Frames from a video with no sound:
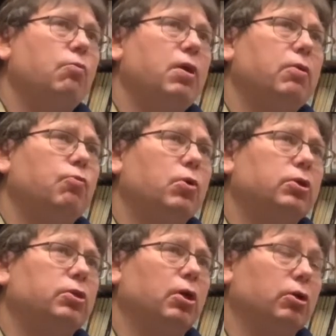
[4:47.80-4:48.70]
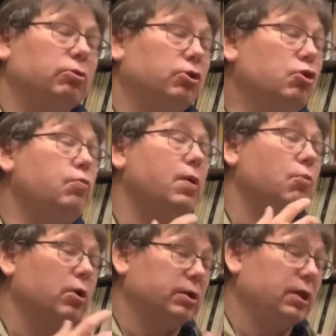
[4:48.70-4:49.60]
work, or do we
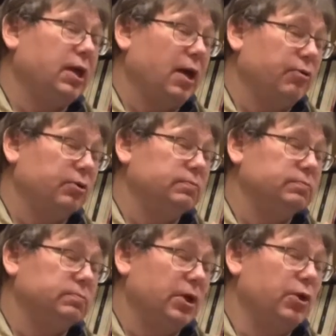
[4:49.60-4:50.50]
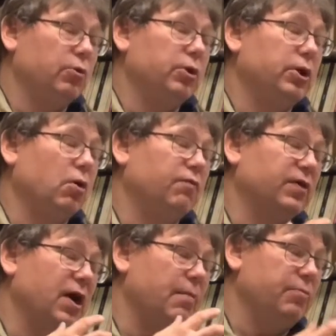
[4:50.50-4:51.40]
work together in order to
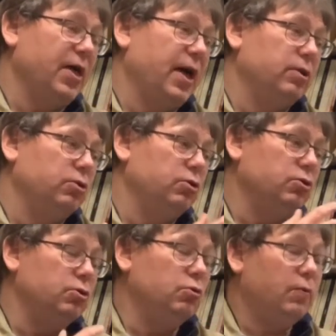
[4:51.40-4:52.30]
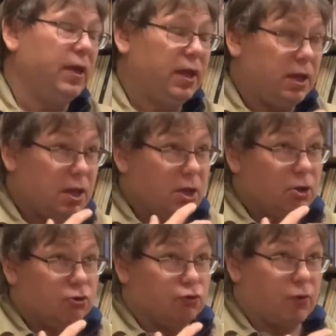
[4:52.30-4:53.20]
overcome that? Do we
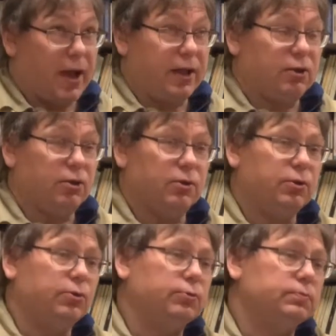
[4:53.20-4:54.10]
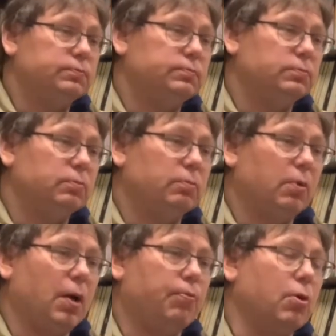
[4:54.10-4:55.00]
try to
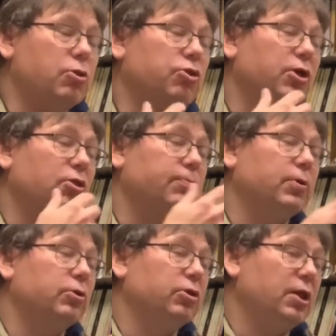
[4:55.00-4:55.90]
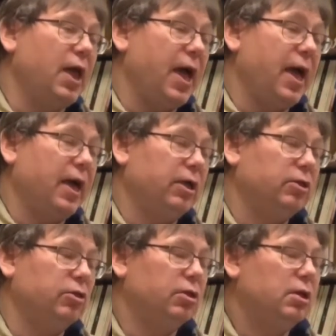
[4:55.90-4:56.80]
approach the other person
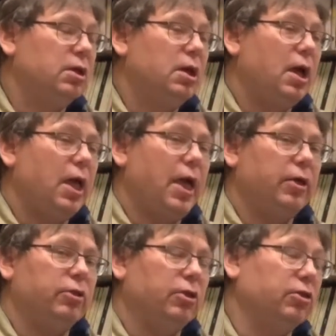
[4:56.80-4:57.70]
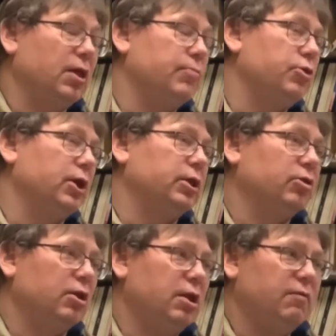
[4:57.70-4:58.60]
as a subject, as
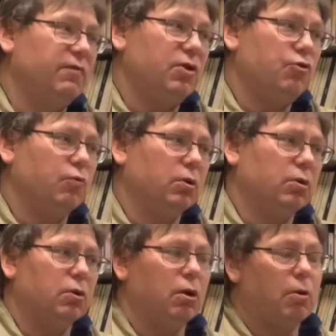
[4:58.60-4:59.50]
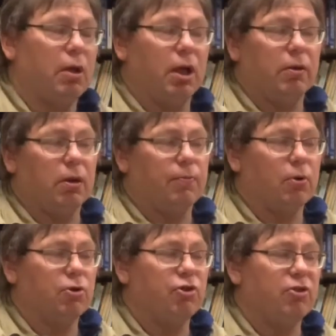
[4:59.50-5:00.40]
an individual, or are we
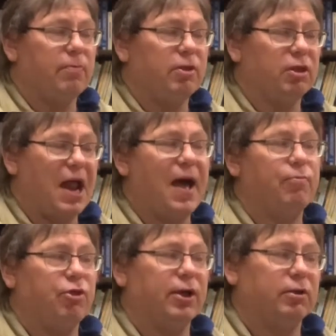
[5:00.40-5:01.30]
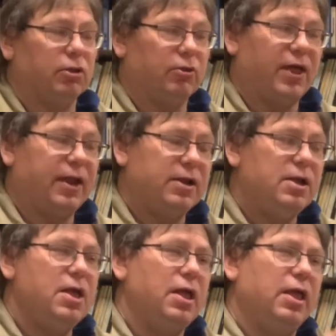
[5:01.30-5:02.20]
approaching them as an object, so that
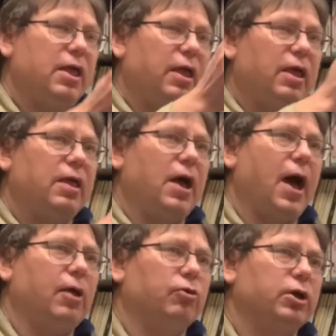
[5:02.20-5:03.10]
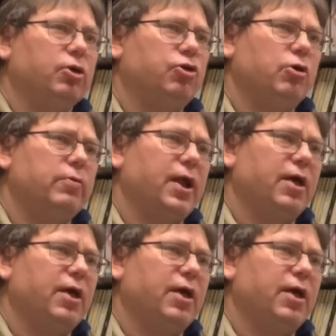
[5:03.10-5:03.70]
I look at you and I